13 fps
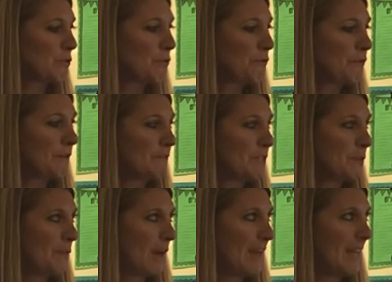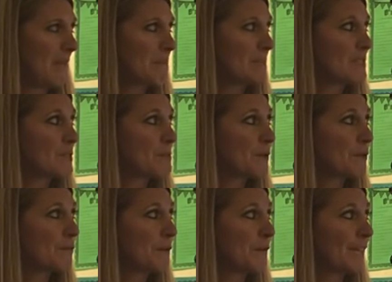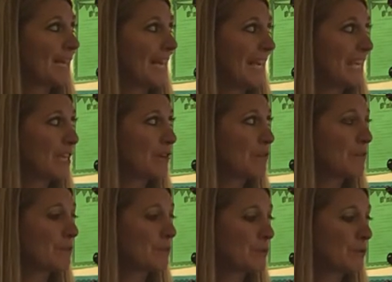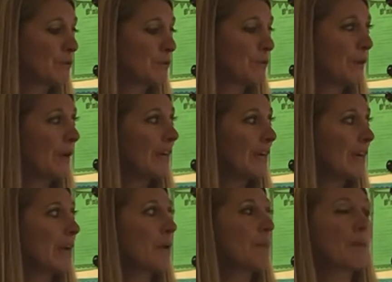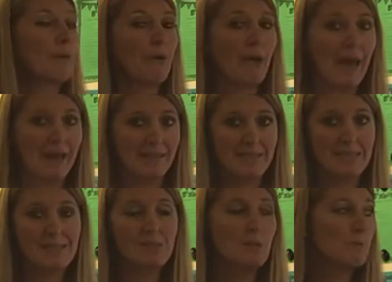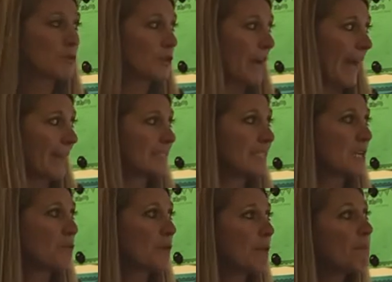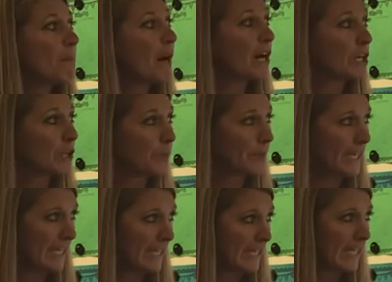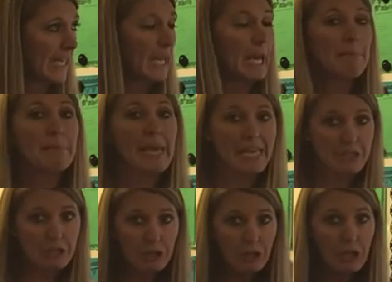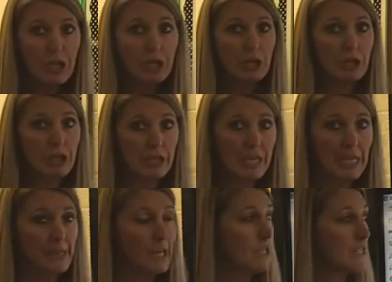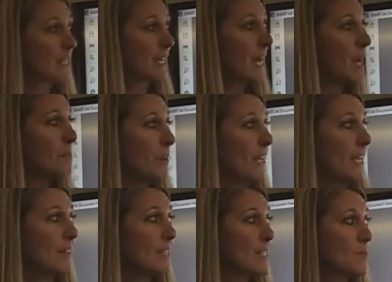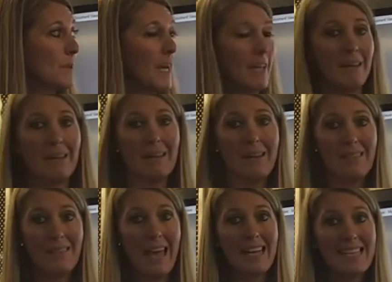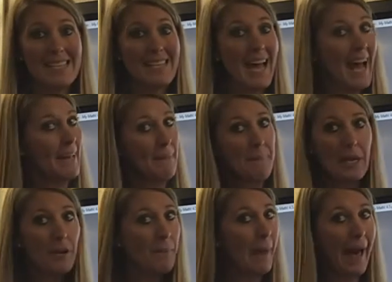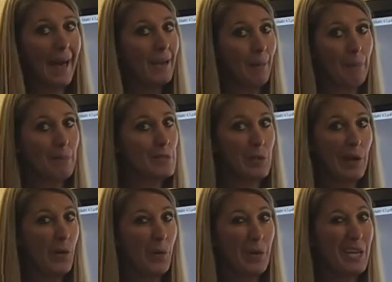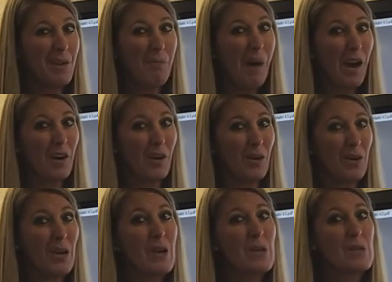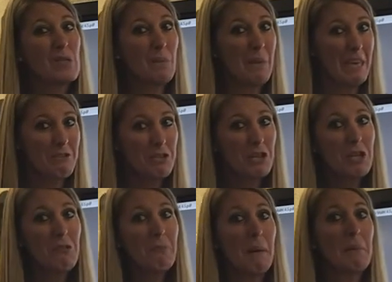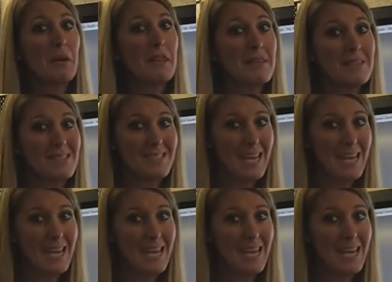251. And Mrs. Murphy would like you to practice subtracting with borrowing. Make sure you're looking. There's a couple like this one. That is not a bigger bottom, so I don't need to borrow. So make sure you're remembering the